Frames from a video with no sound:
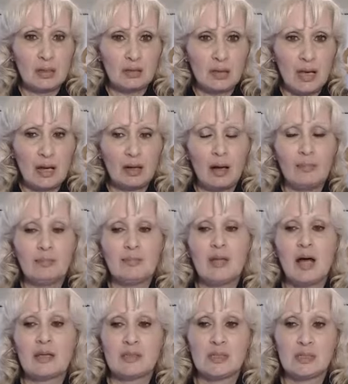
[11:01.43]
at that. I'm
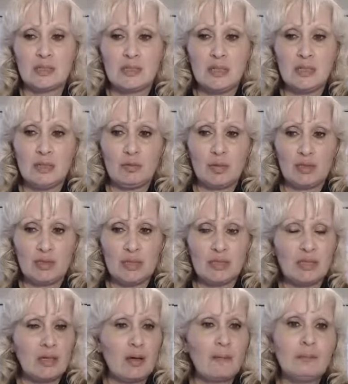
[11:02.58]
not succeeding with this.